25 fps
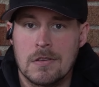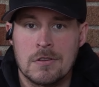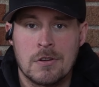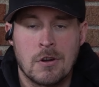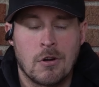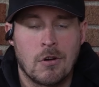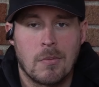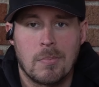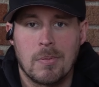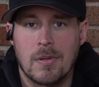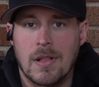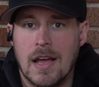
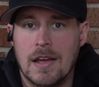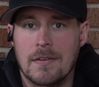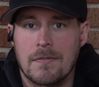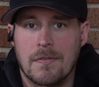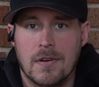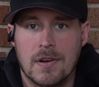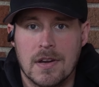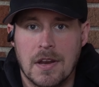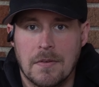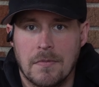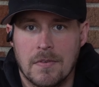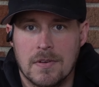apply
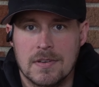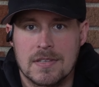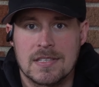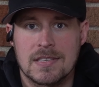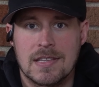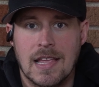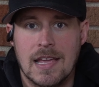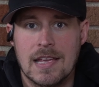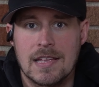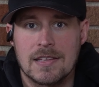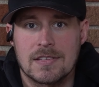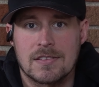for a different
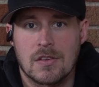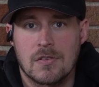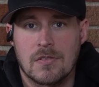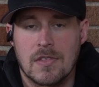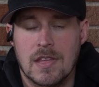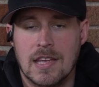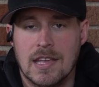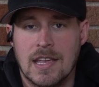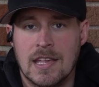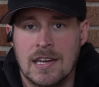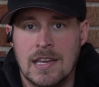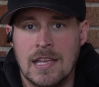state so
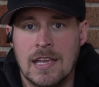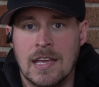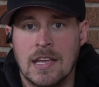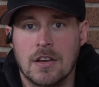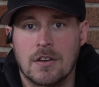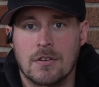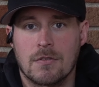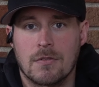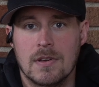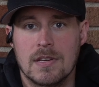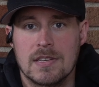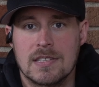they can
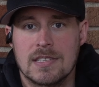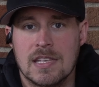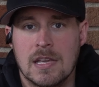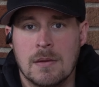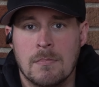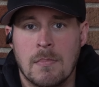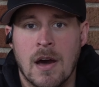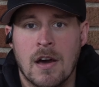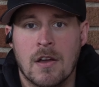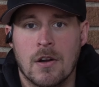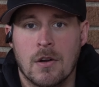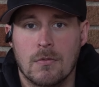increase the
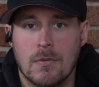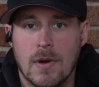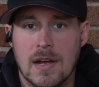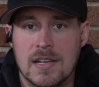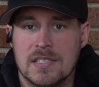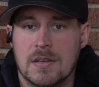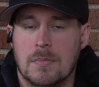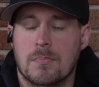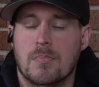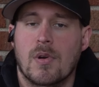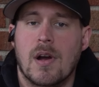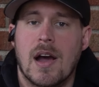amount of
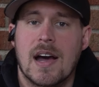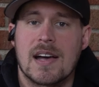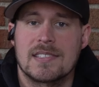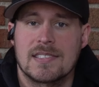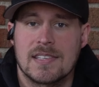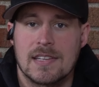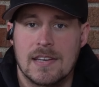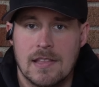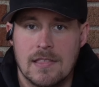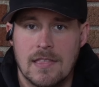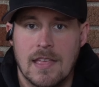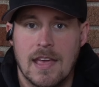
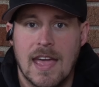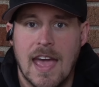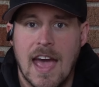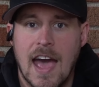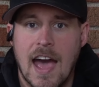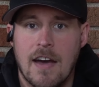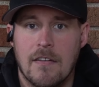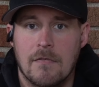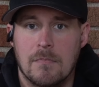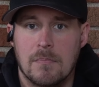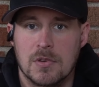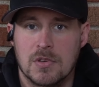reciprocity they
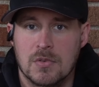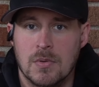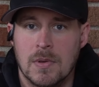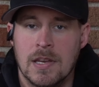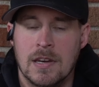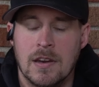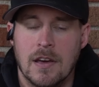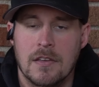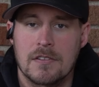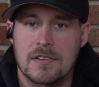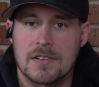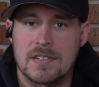have
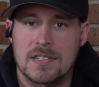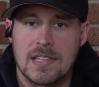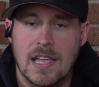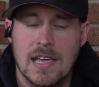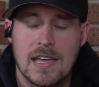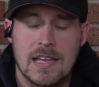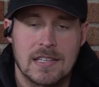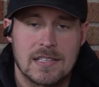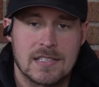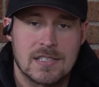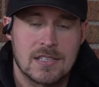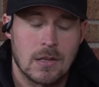between other
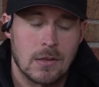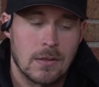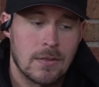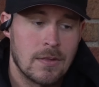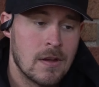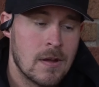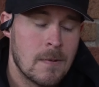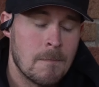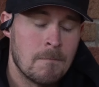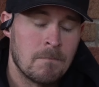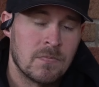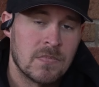states. So
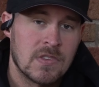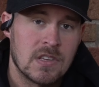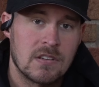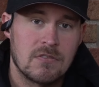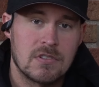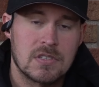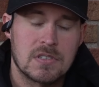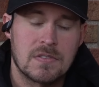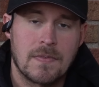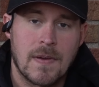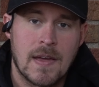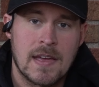it
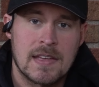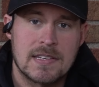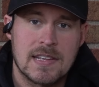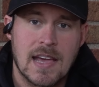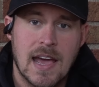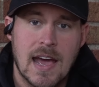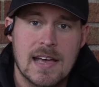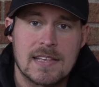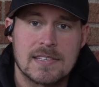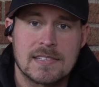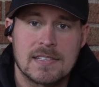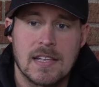was
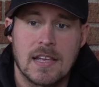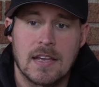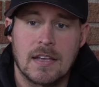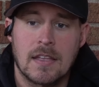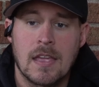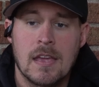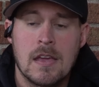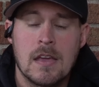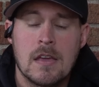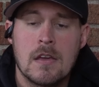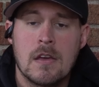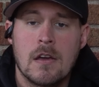fantastic.
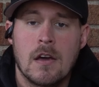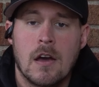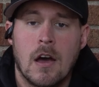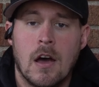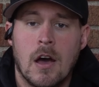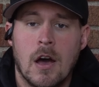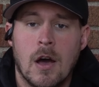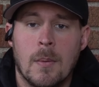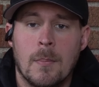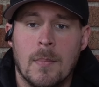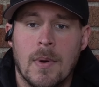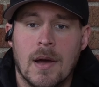
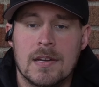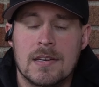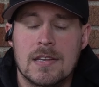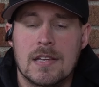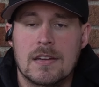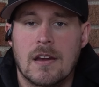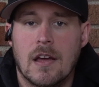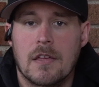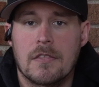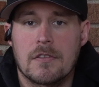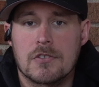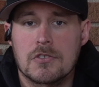I
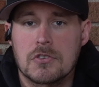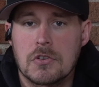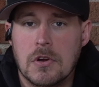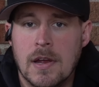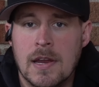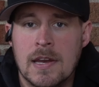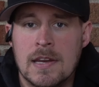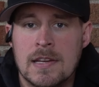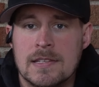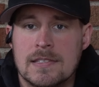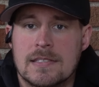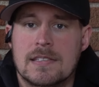did other
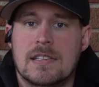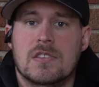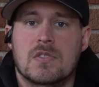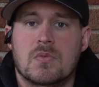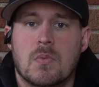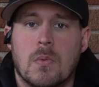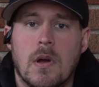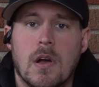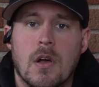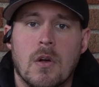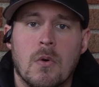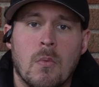trainings
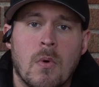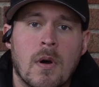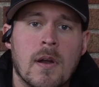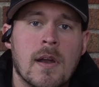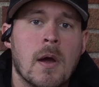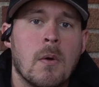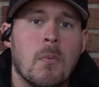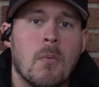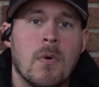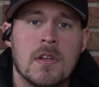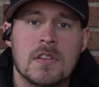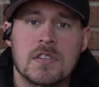as well,
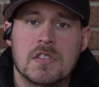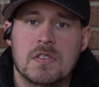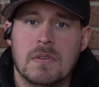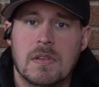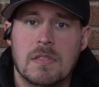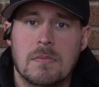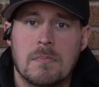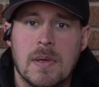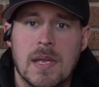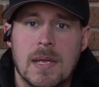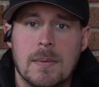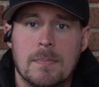one-on-ones
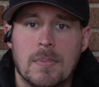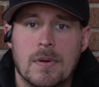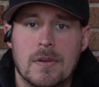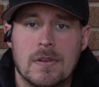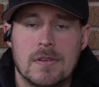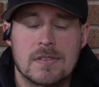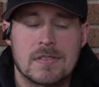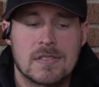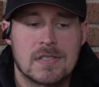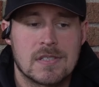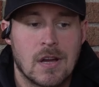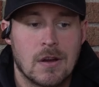with
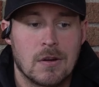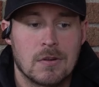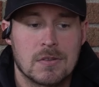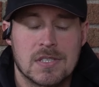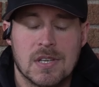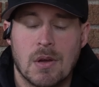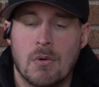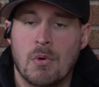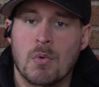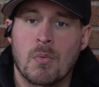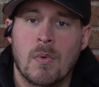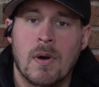people. So
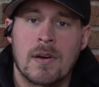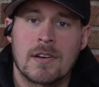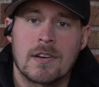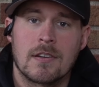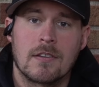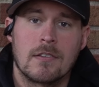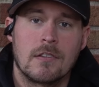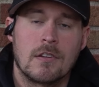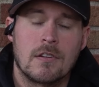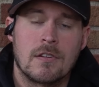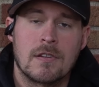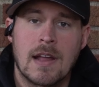someone wanted
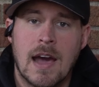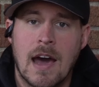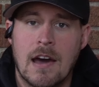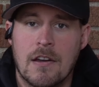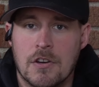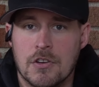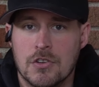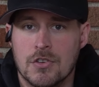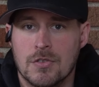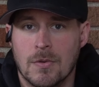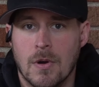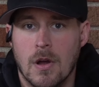to learn how
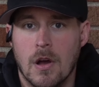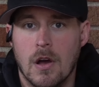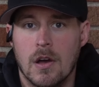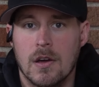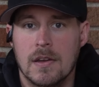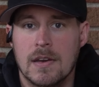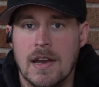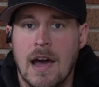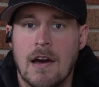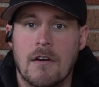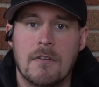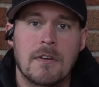to draw
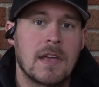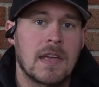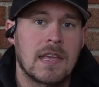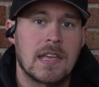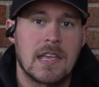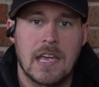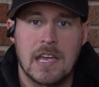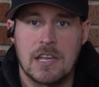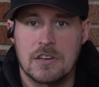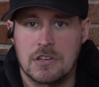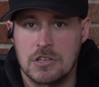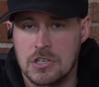and how to
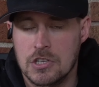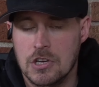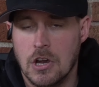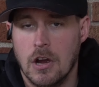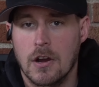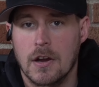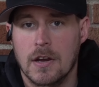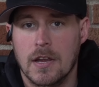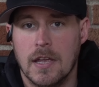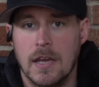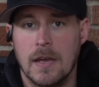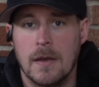engage a
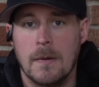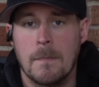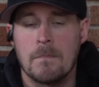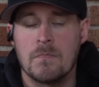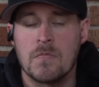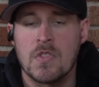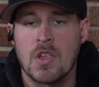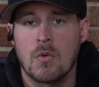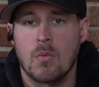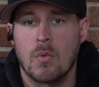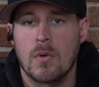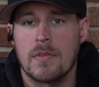target
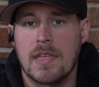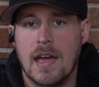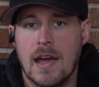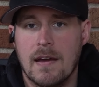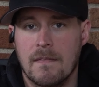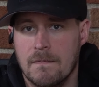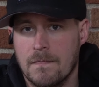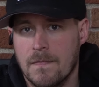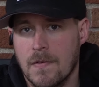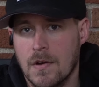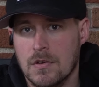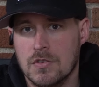with
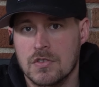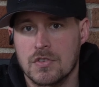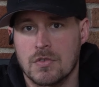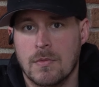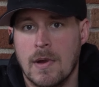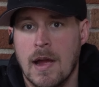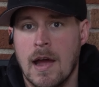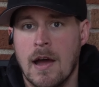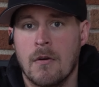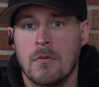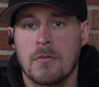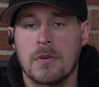that first
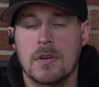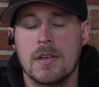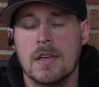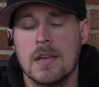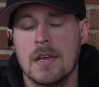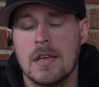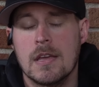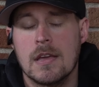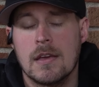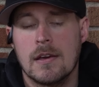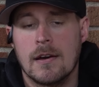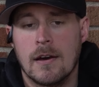round.
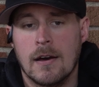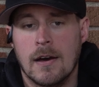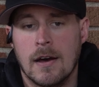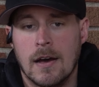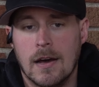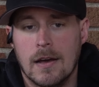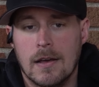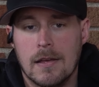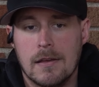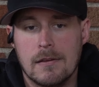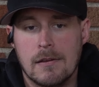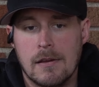
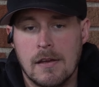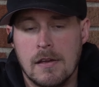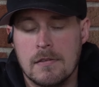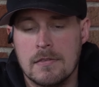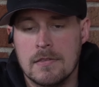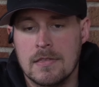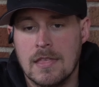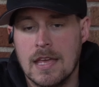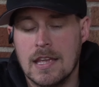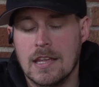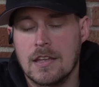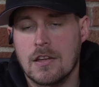
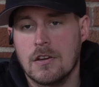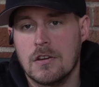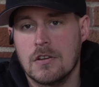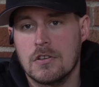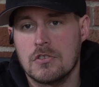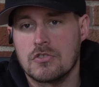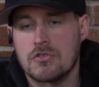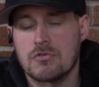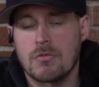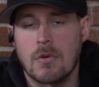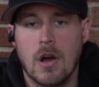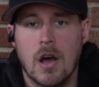They
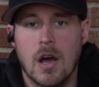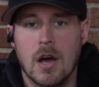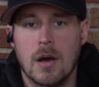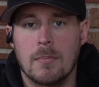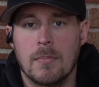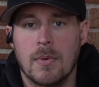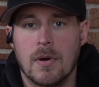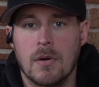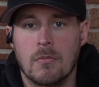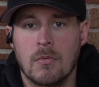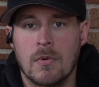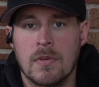could draw,
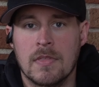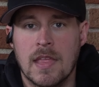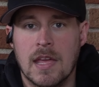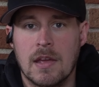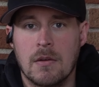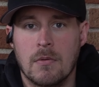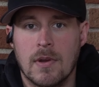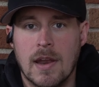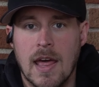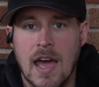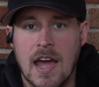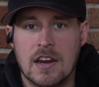but when
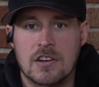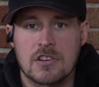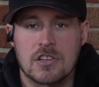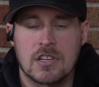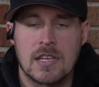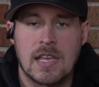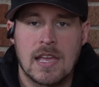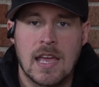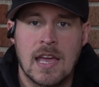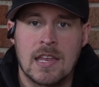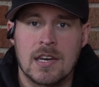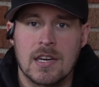they would
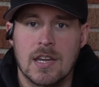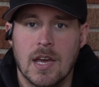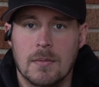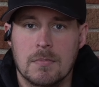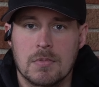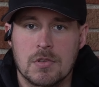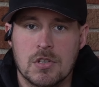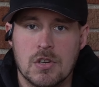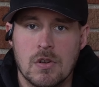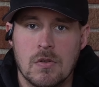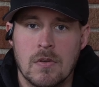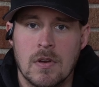actually end
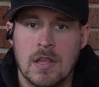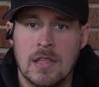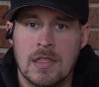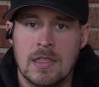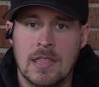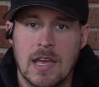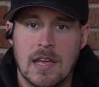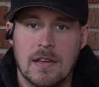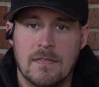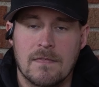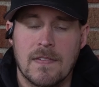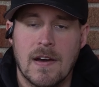up
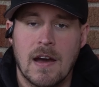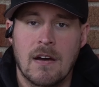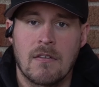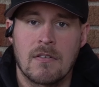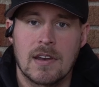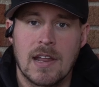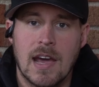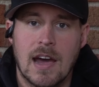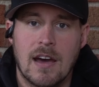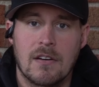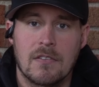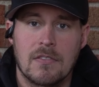shooting, they
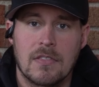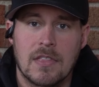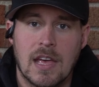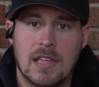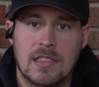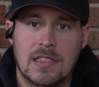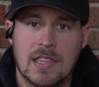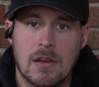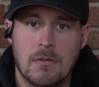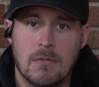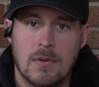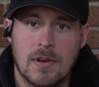found out
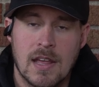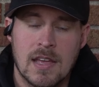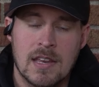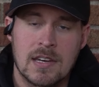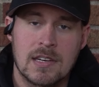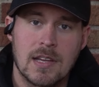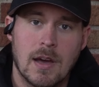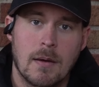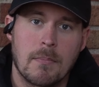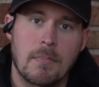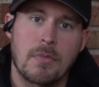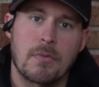that they would
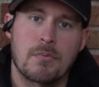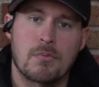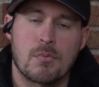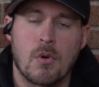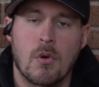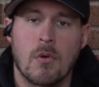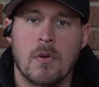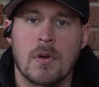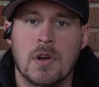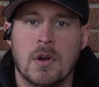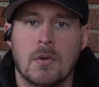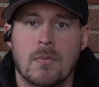end up
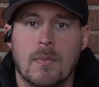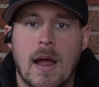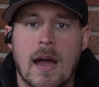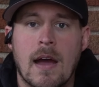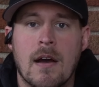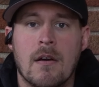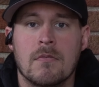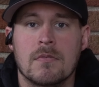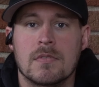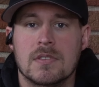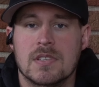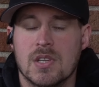throwing a
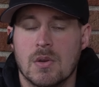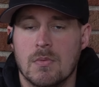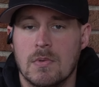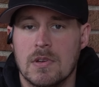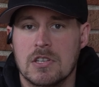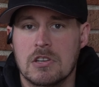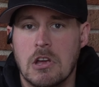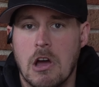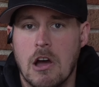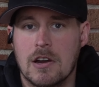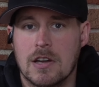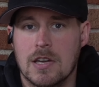round. So we
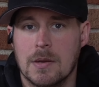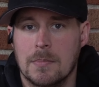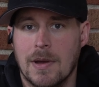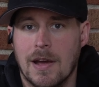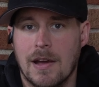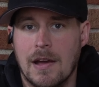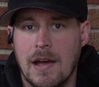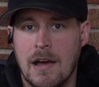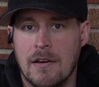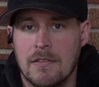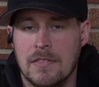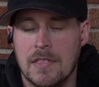talked
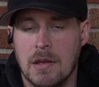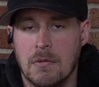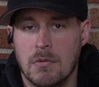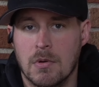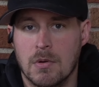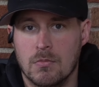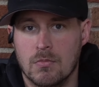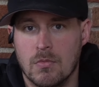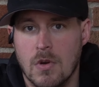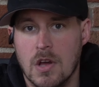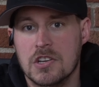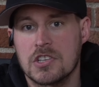about how they
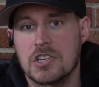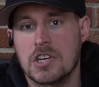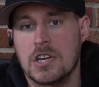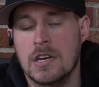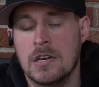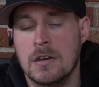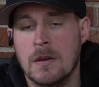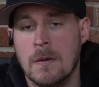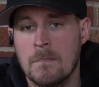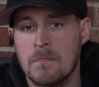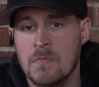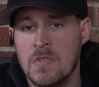were
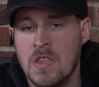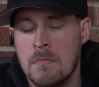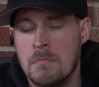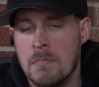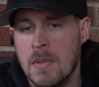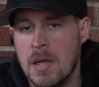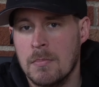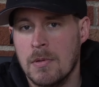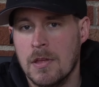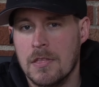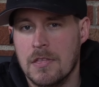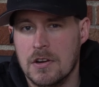rushing
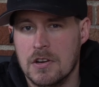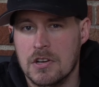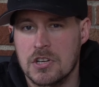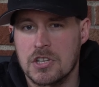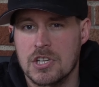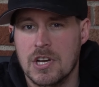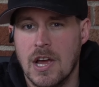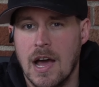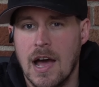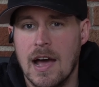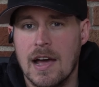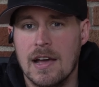maybe their
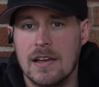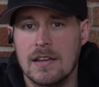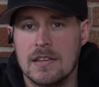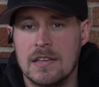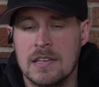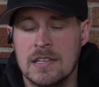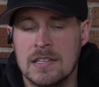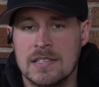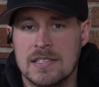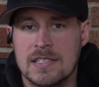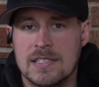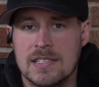shot
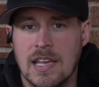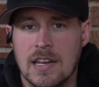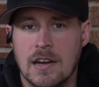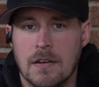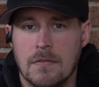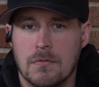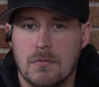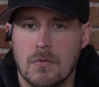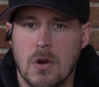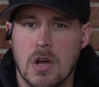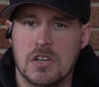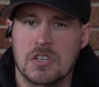instead
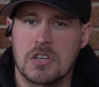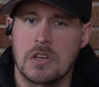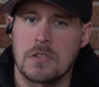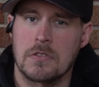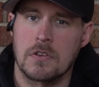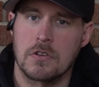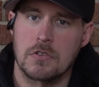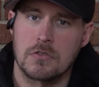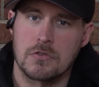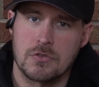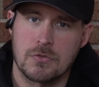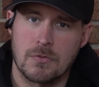of rushing
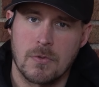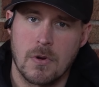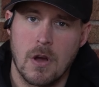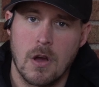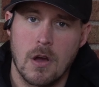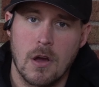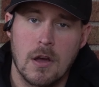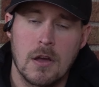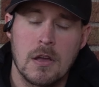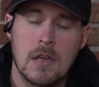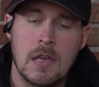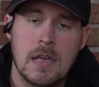their
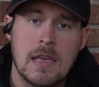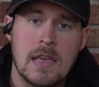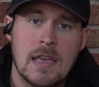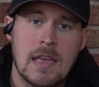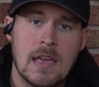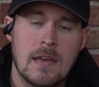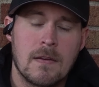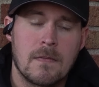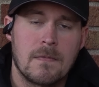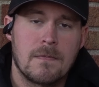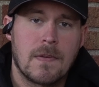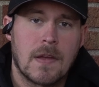draw,
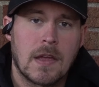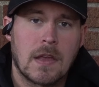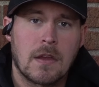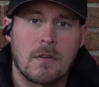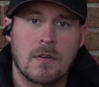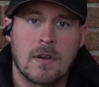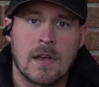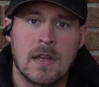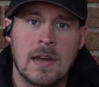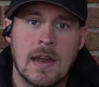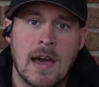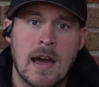and
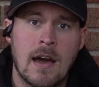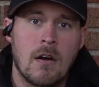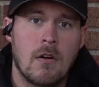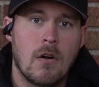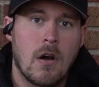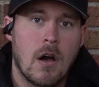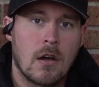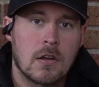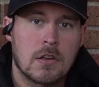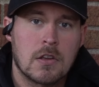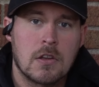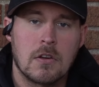figuring
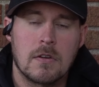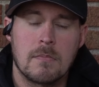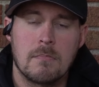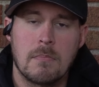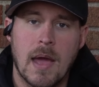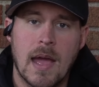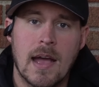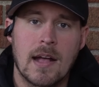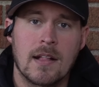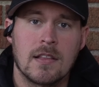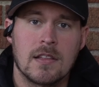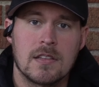out a good
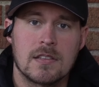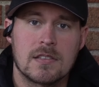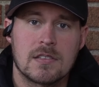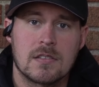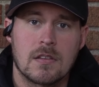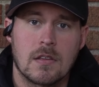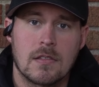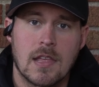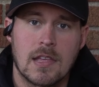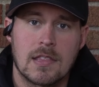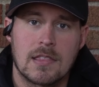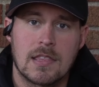balance
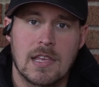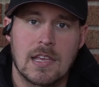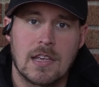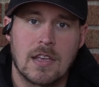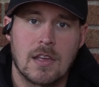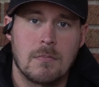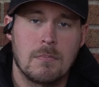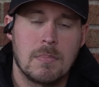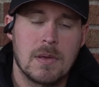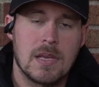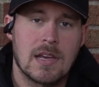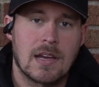so that they
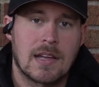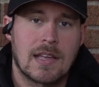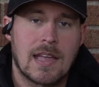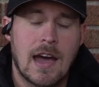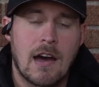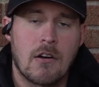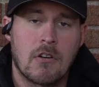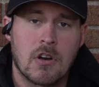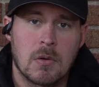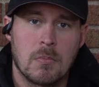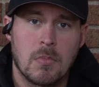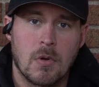could be
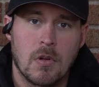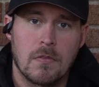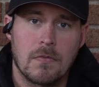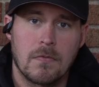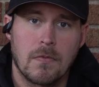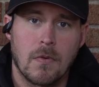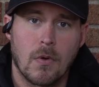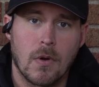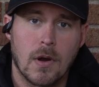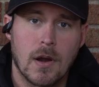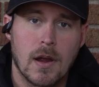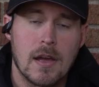accountable
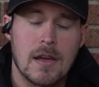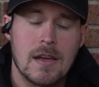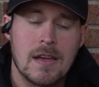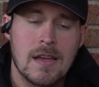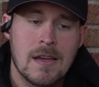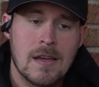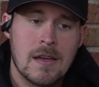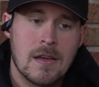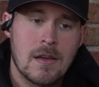for it.